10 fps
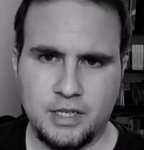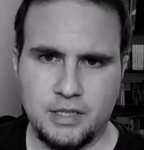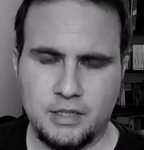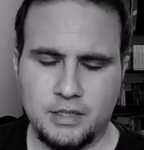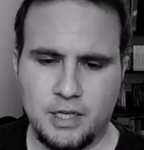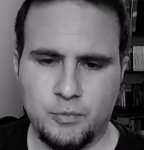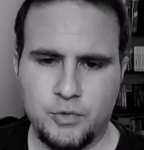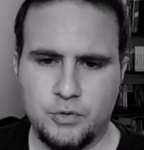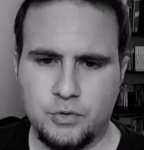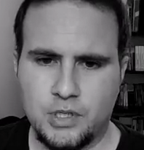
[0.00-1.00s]
can help
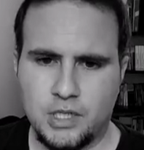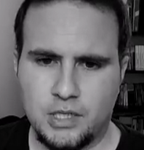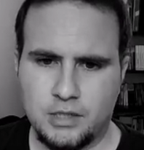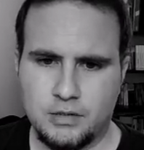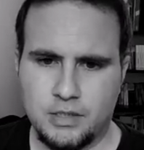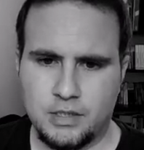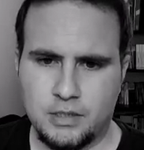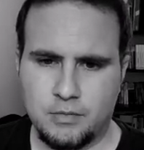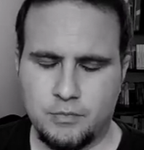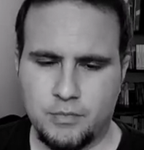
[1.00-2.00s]
you
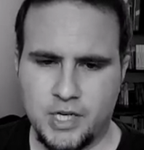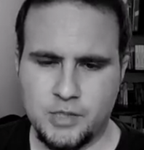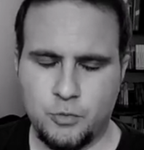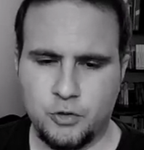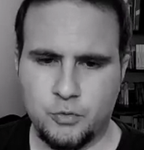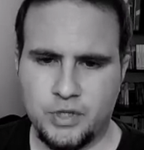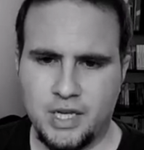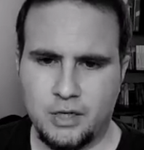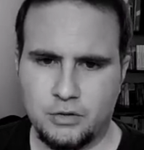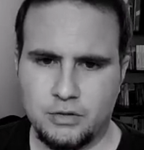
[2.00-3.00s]
export
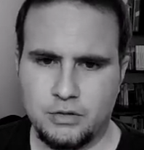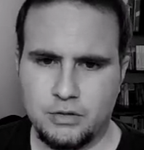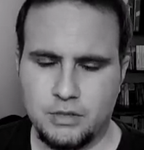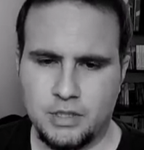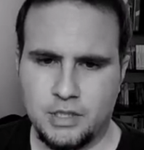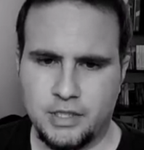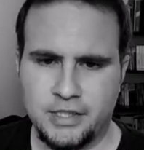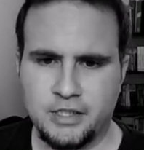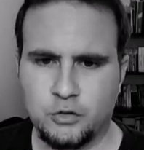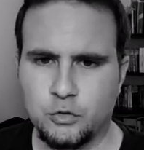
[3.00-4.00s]
without
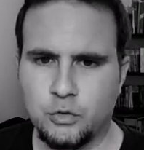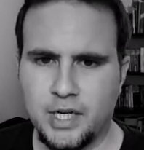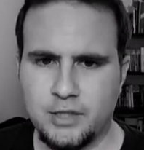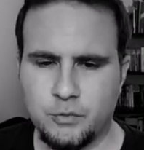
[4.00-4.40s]
needing to do that,